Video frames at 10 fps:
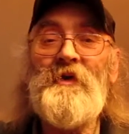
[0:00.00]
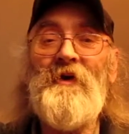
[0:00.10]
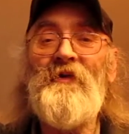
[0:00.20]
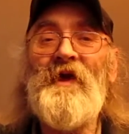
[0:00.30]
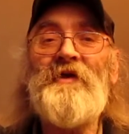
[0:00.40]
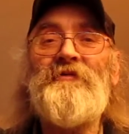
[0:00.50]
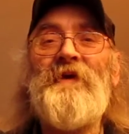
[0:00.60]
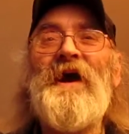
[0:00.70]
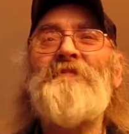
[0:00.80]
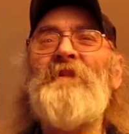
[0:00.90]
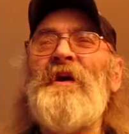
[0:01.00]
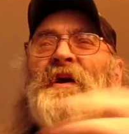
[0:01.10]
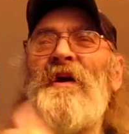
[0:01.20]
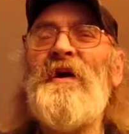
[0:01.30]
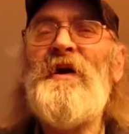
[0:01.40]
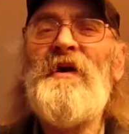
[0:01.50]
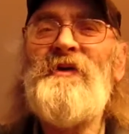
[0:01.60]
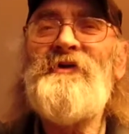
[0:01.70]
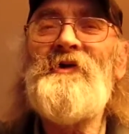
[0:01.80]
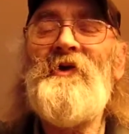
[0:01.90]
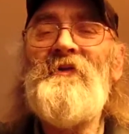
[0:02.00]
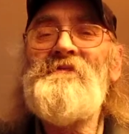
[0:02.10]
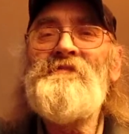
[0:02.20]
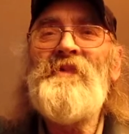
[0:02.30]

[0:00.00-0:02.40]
all that crap, you know.